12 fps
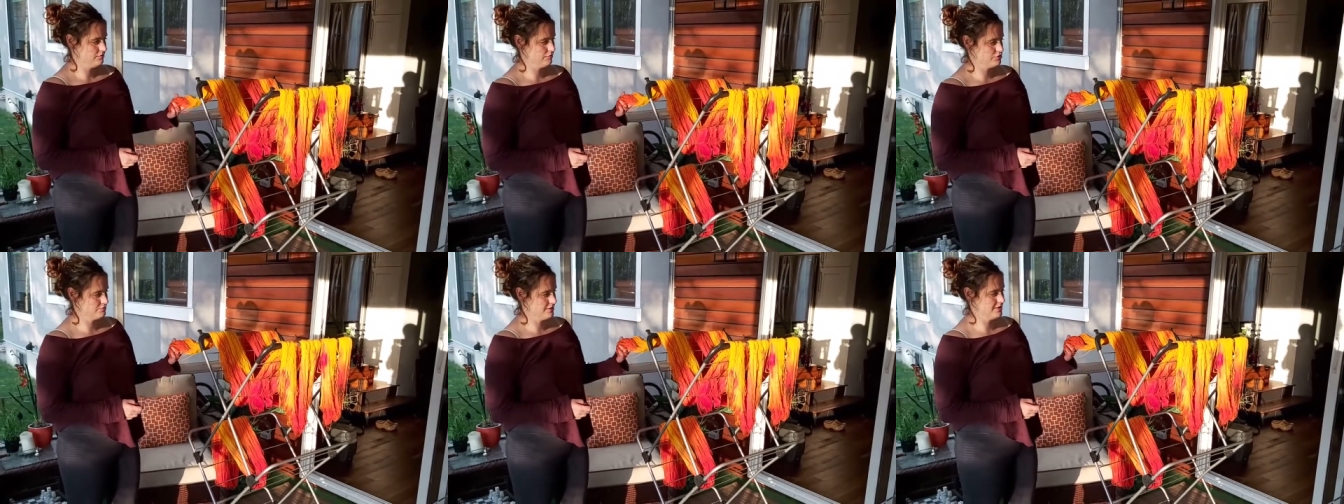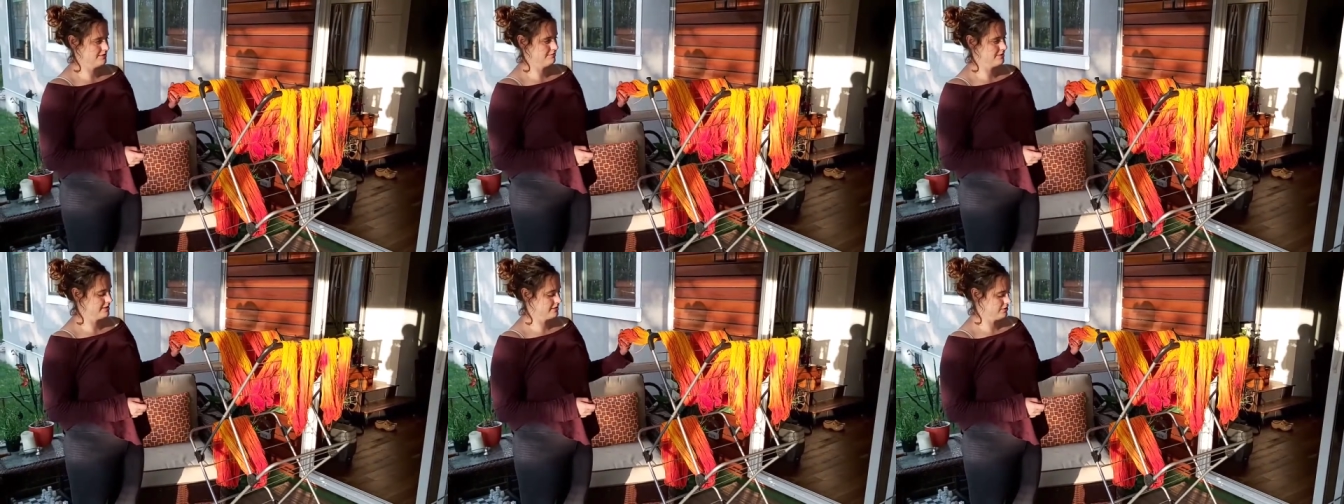which
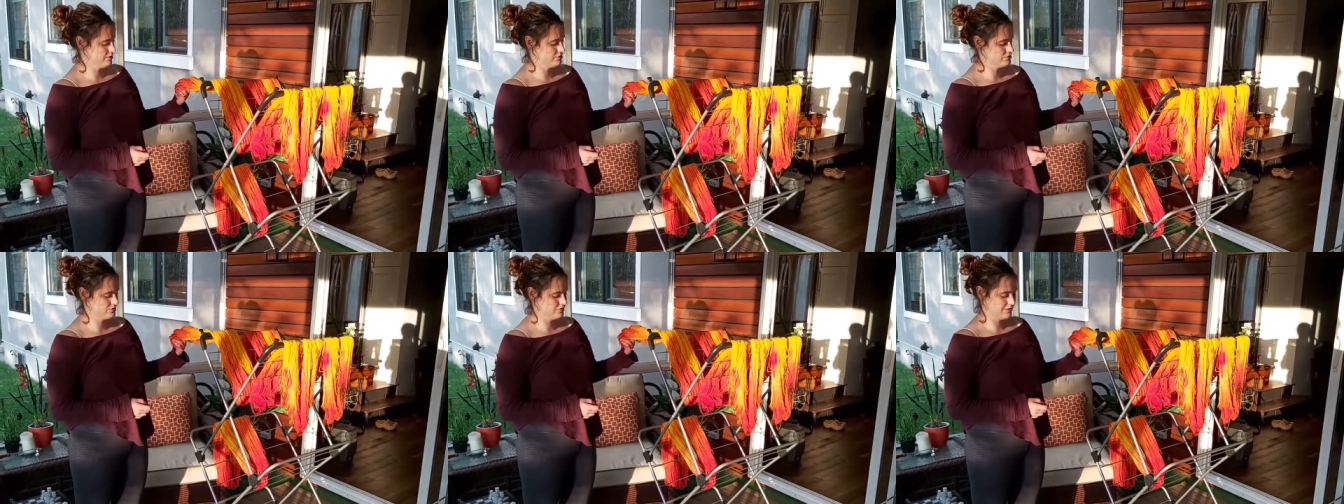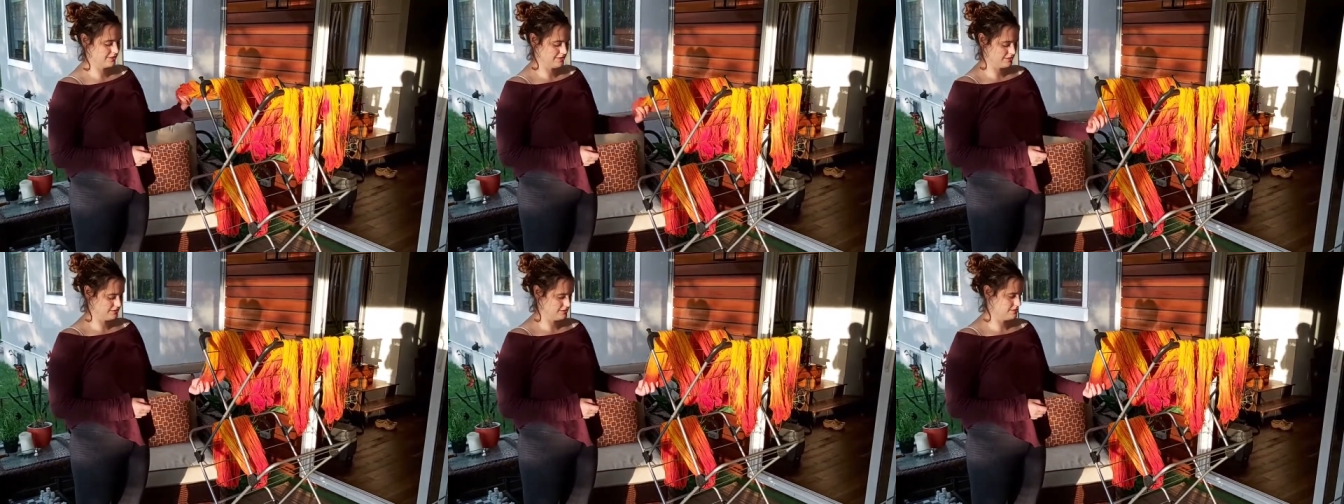meant my colors are not
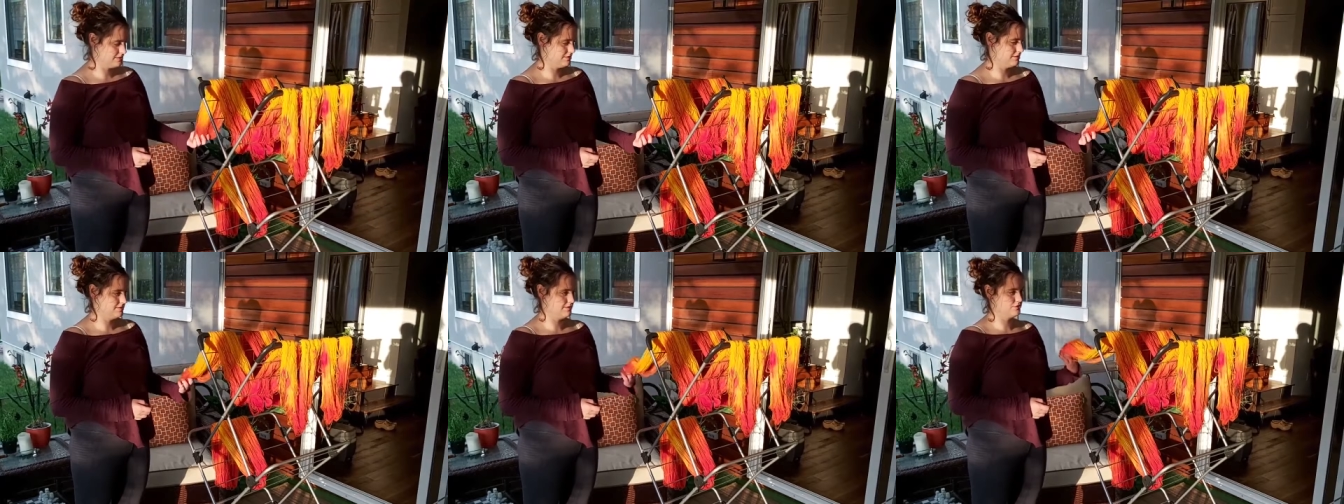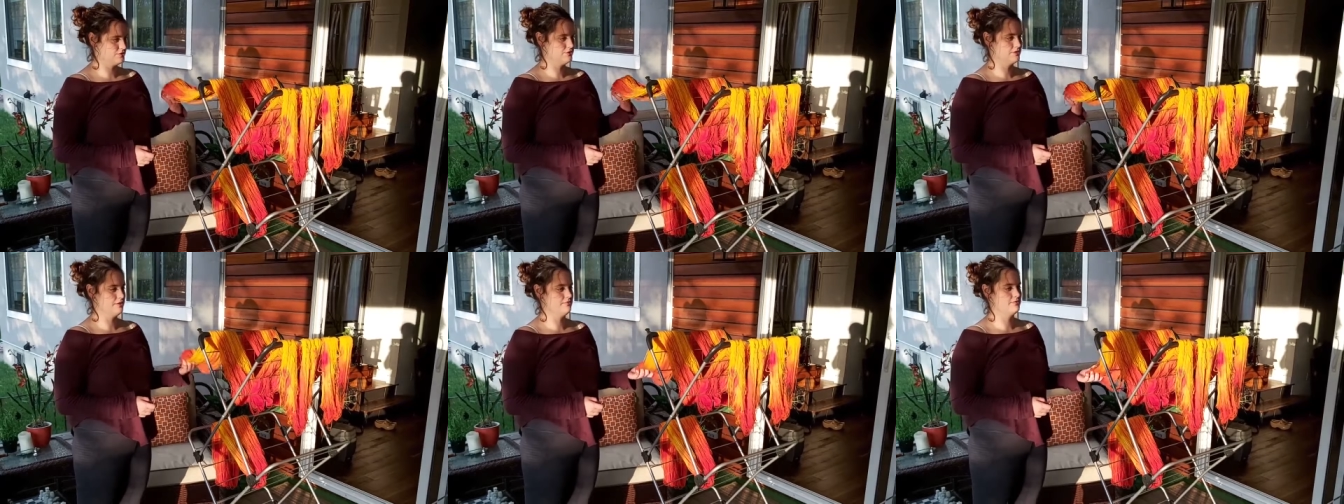consistent. These are
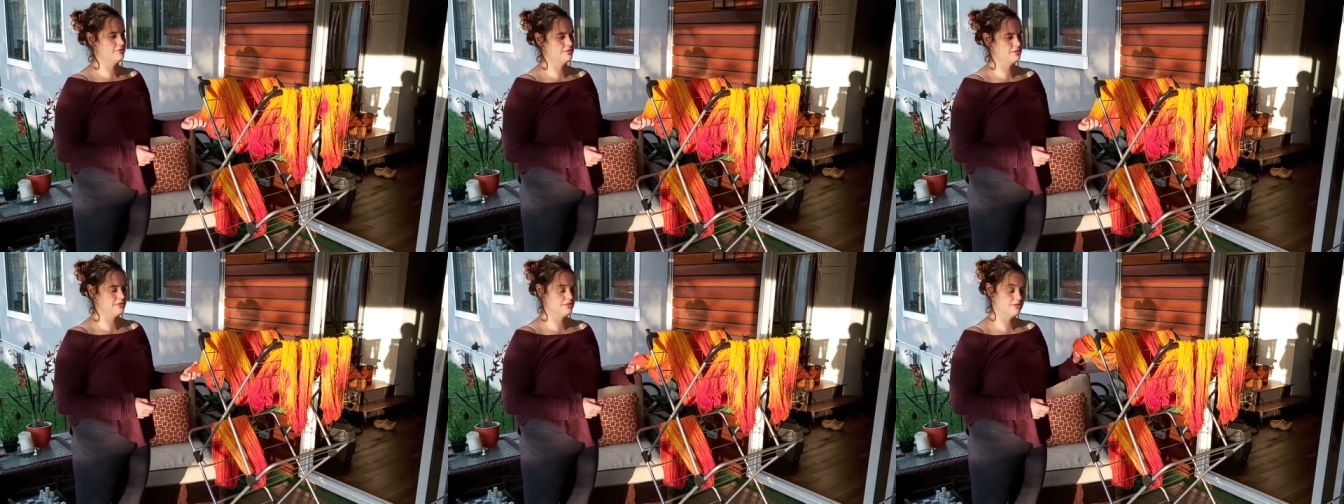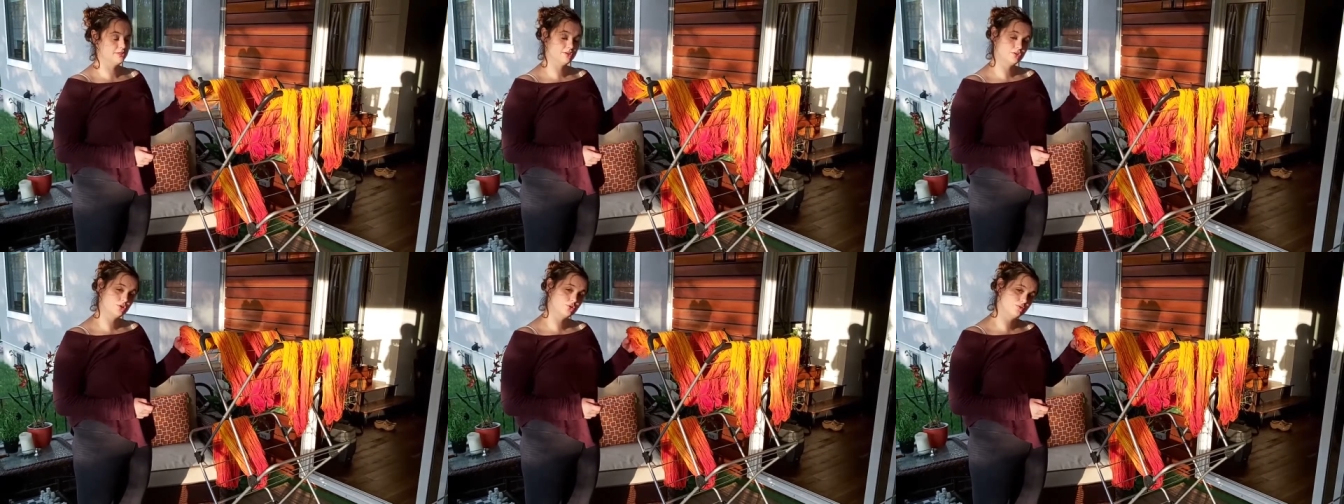definitely
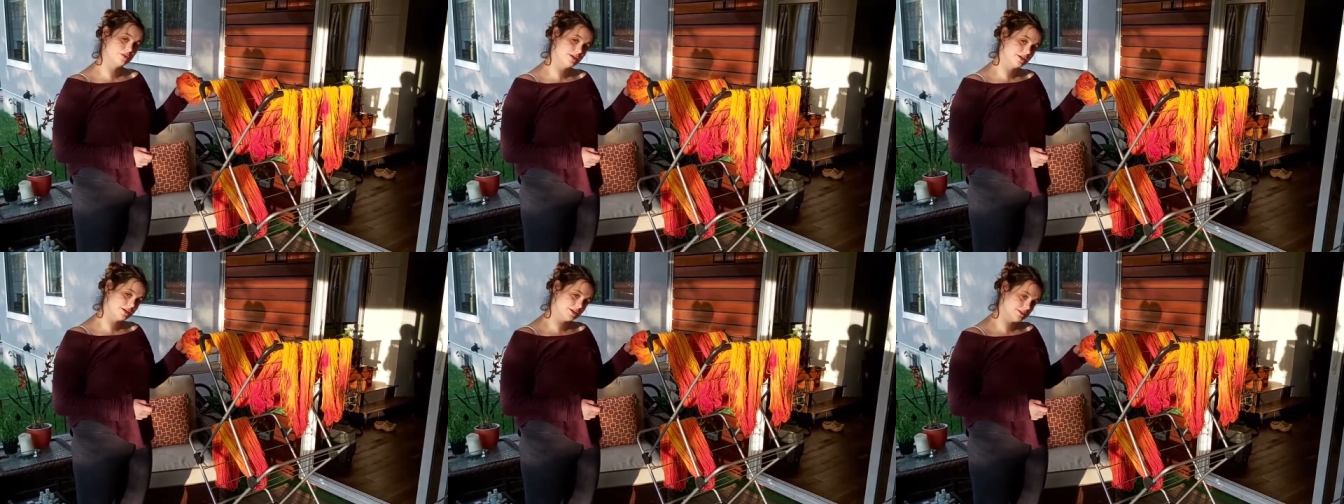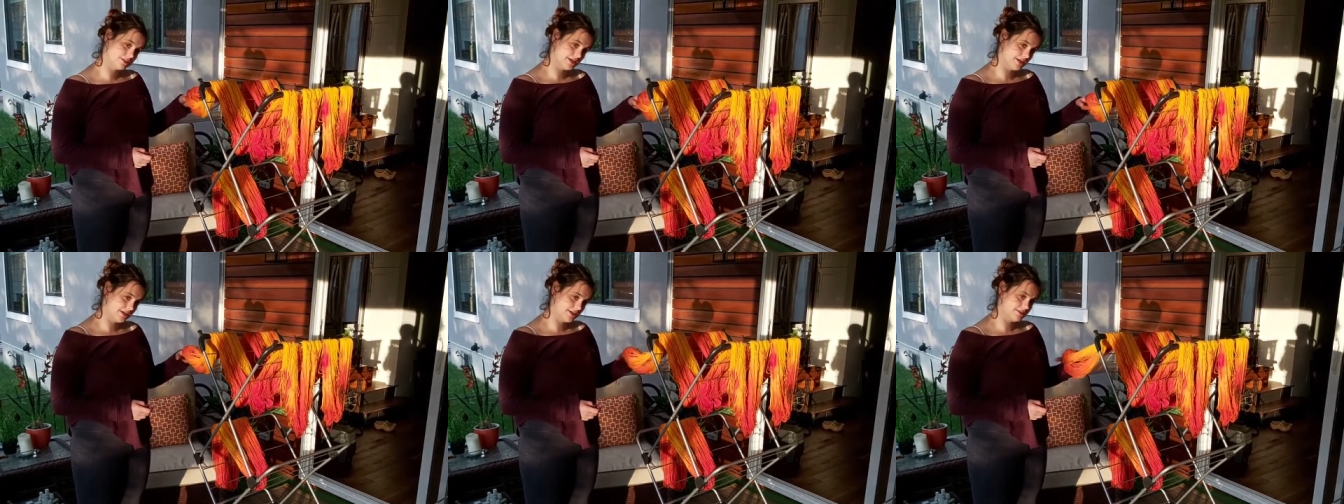unique
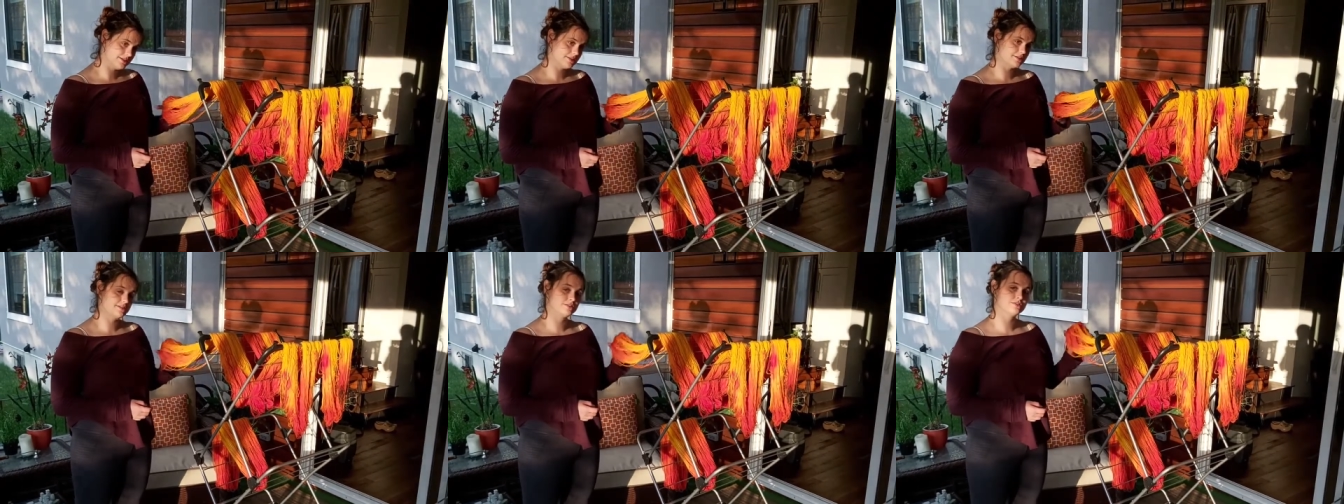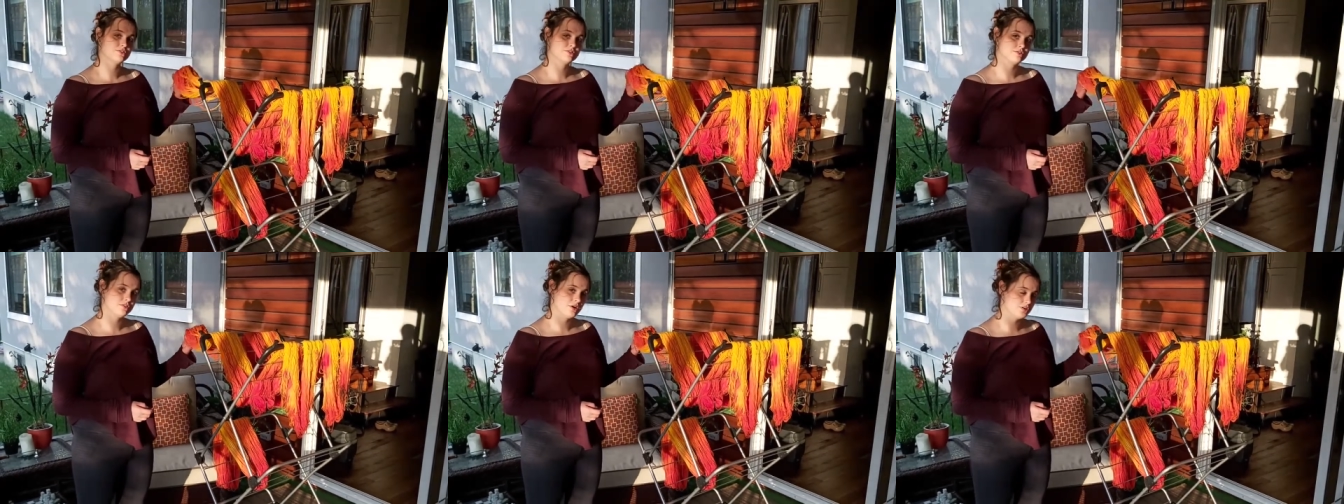skeins,
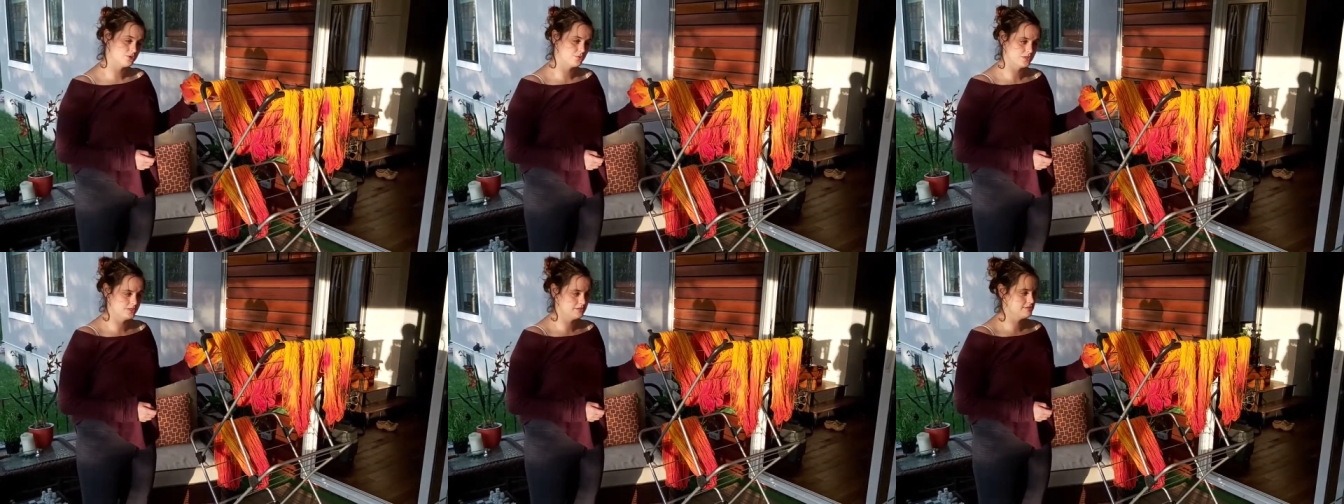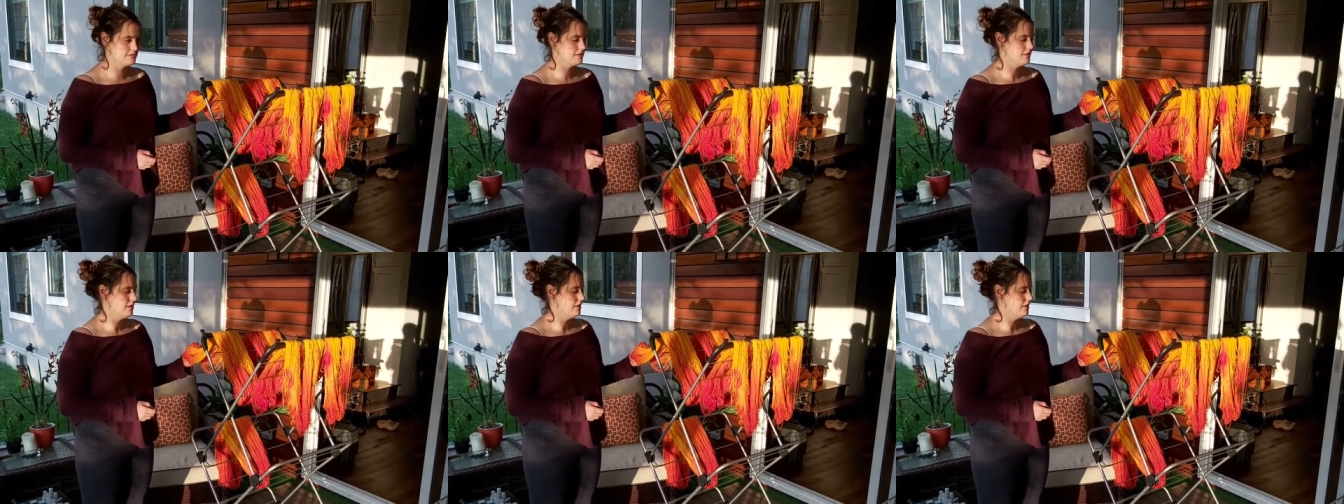sisters, not twins.